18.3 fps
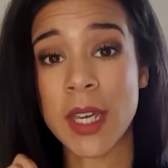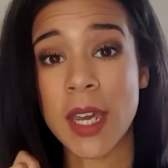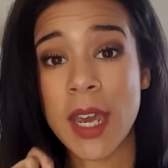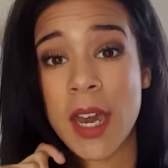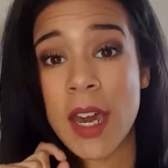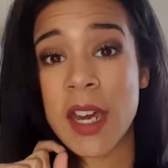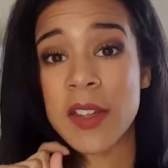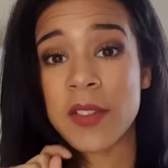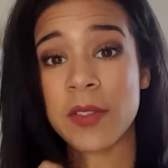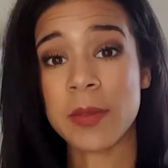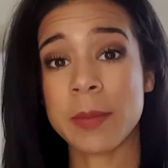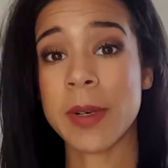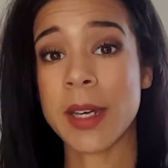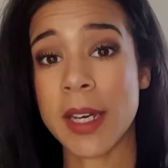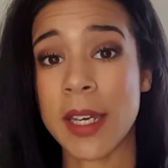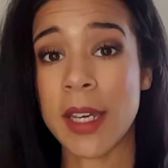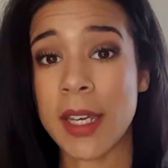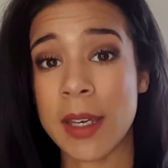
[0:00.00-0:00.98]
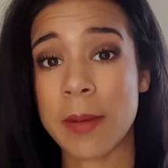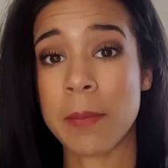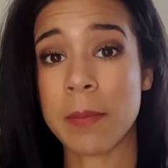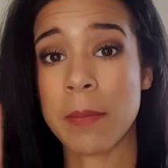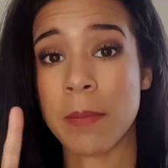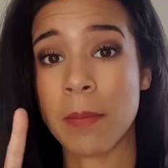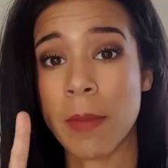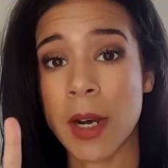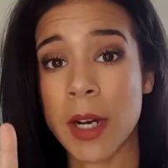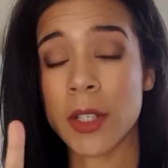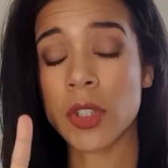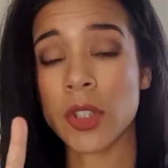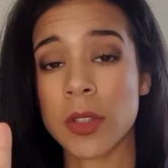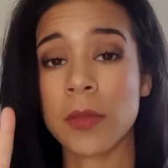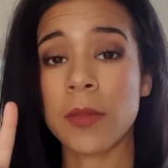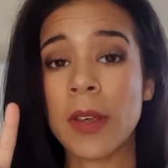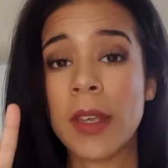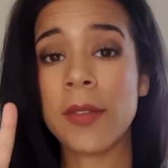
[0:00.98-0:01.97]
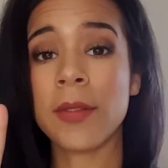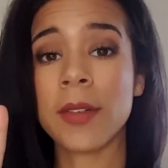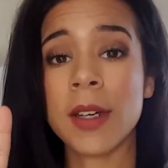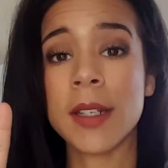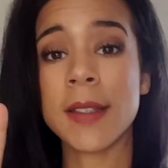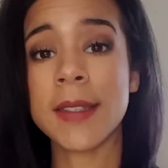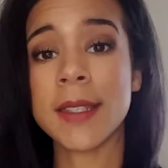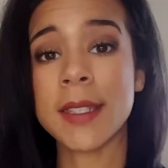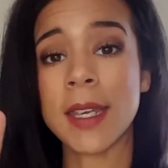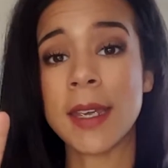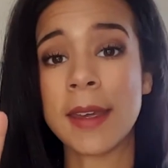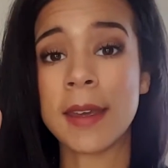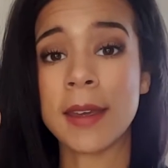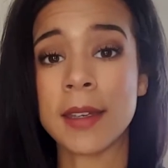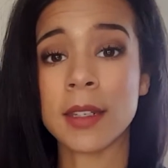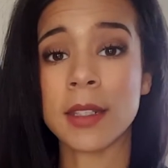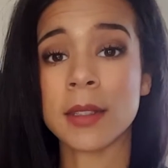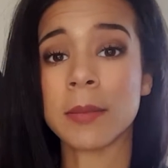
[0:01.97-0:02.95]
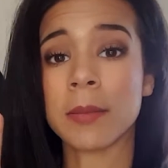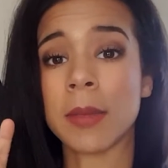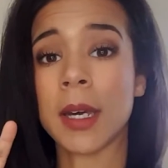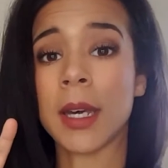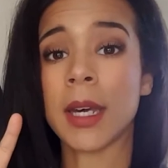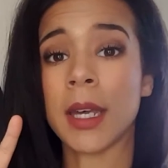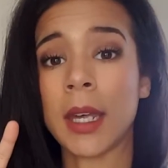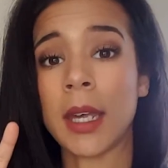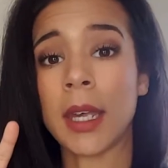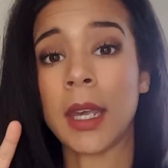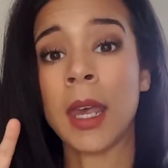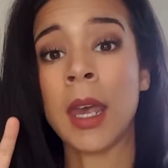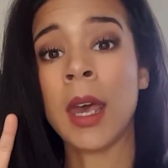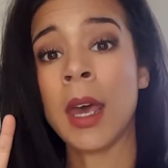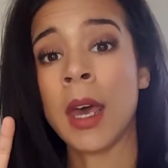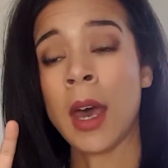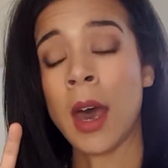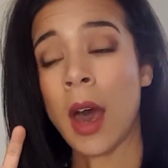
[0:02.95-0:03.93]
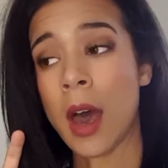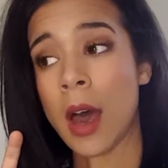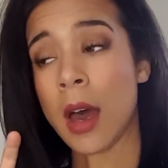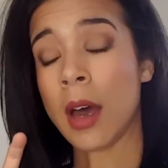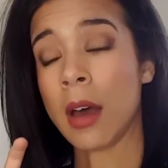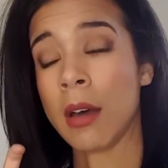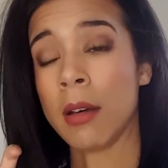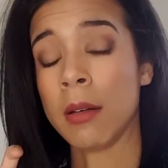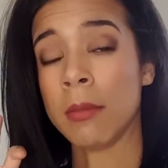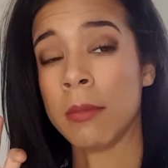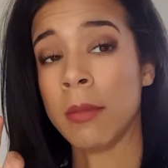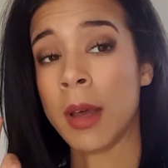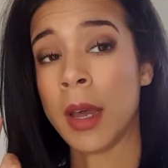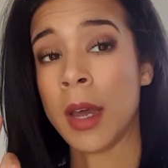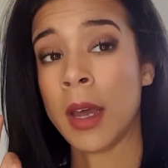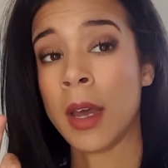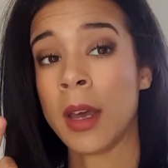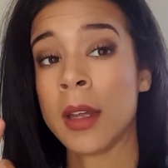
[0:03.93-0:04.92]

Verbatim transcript: I have my March favorites and my um,